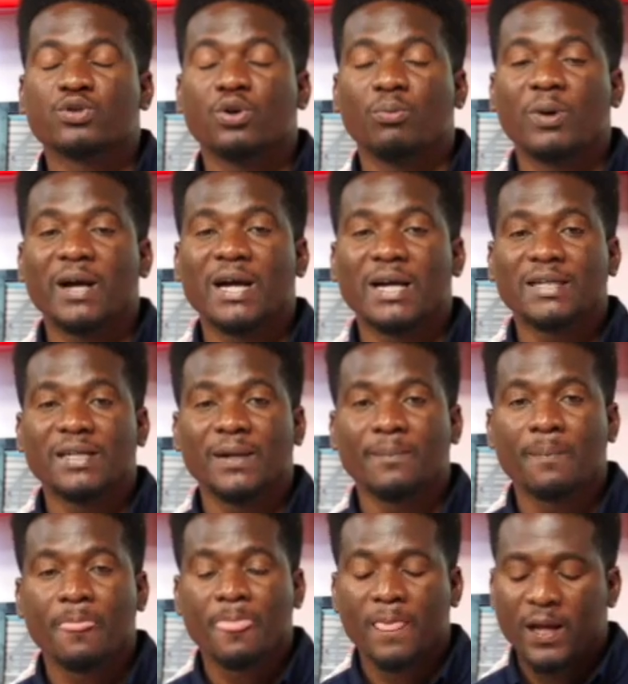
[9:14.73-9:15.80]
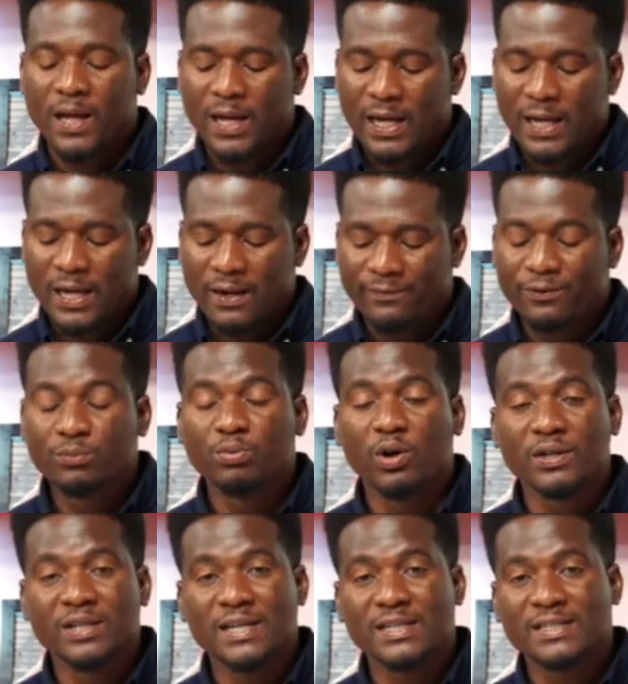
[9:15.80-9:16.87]
my idea. Football,
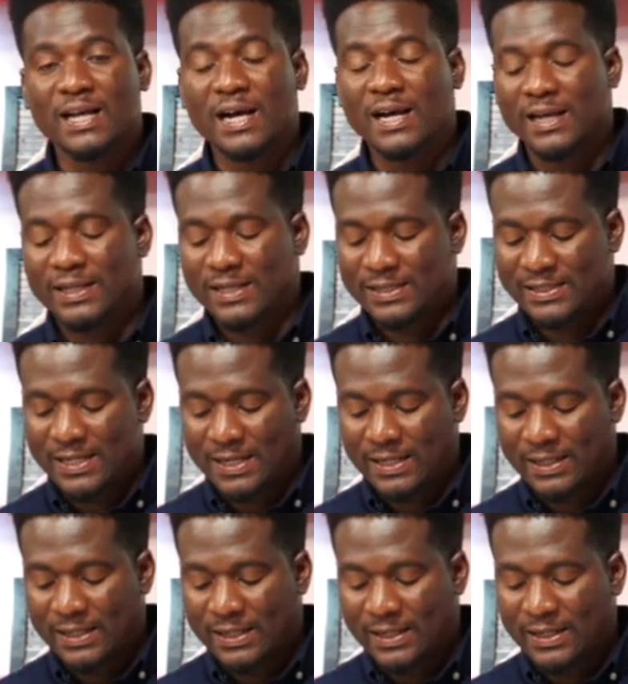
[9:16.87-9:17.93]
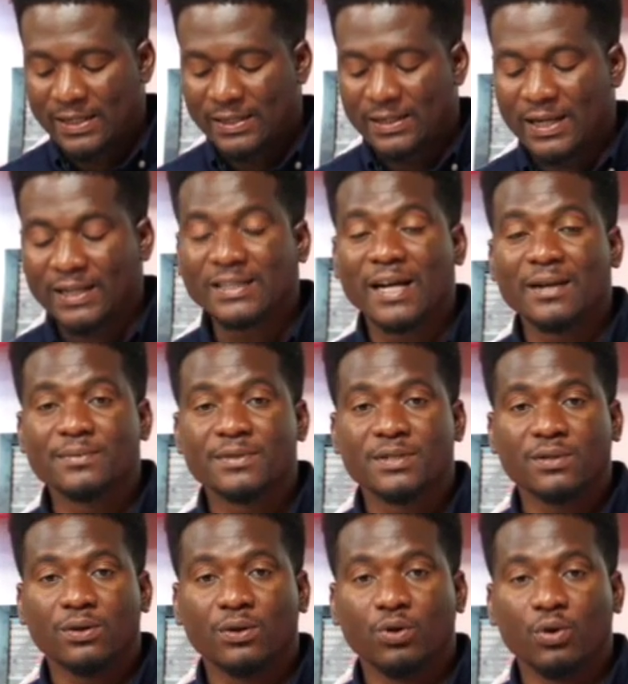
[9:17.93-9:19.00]
dear sir, and it's here. At times,
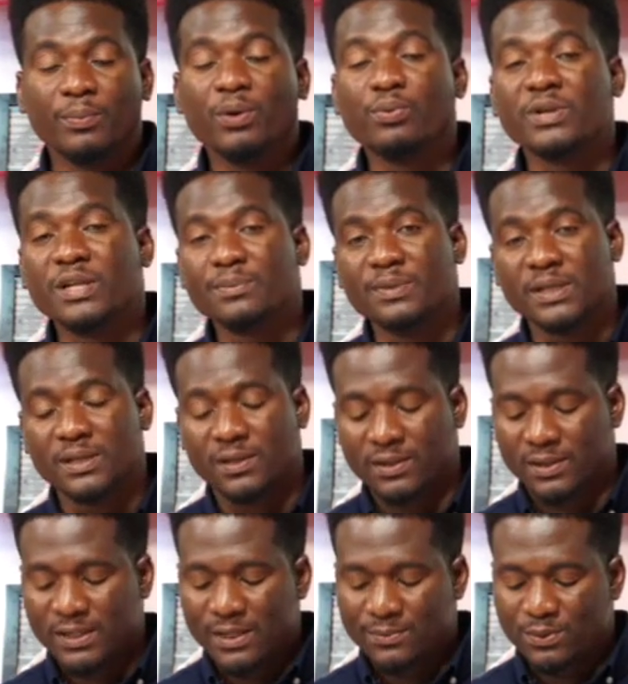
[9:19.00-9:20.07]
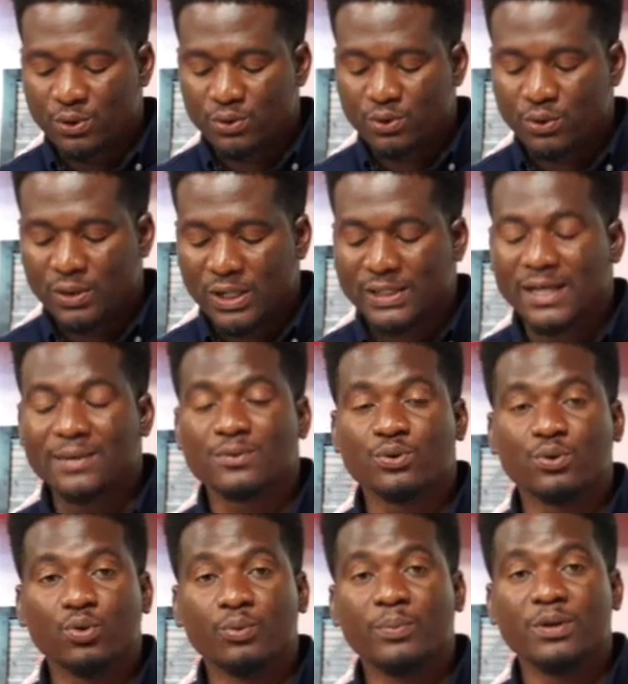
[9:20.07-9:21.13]
Ube winibi. Games, no, so at times, no,
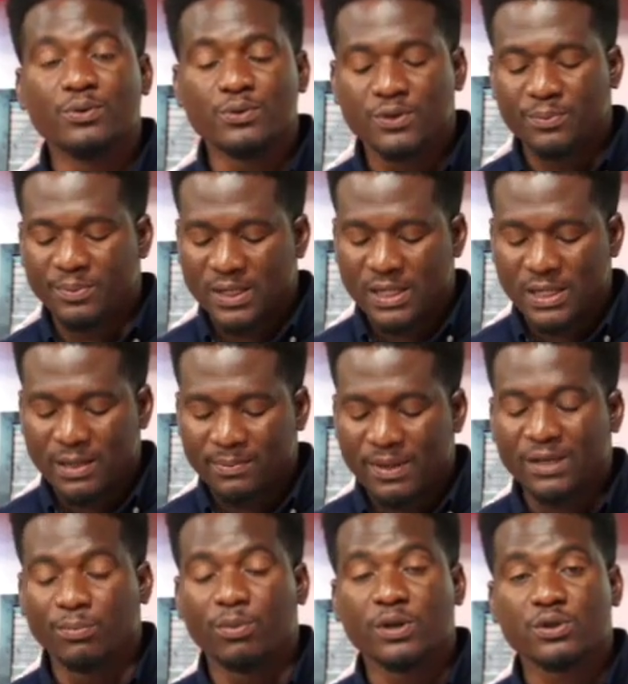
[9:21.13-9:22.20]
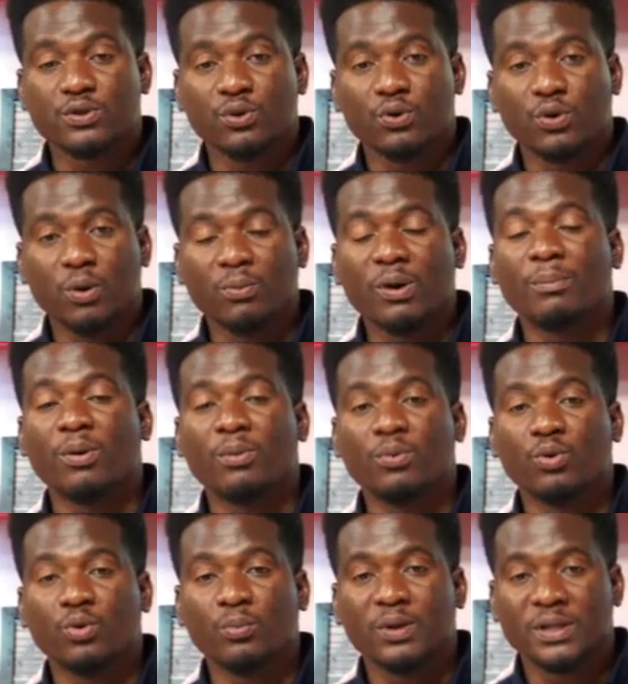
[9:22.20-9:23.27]
Ube lusibi. But the boys, no, Oma Bomo
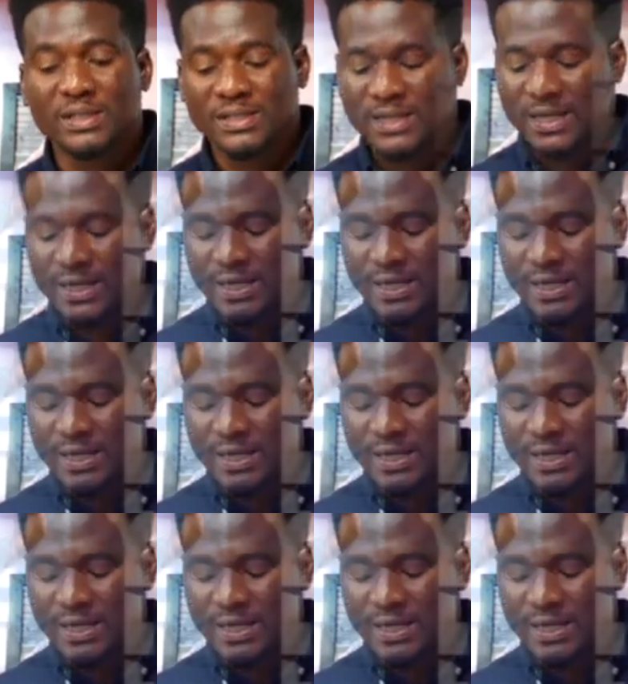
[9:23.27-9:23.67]
Homo, they say,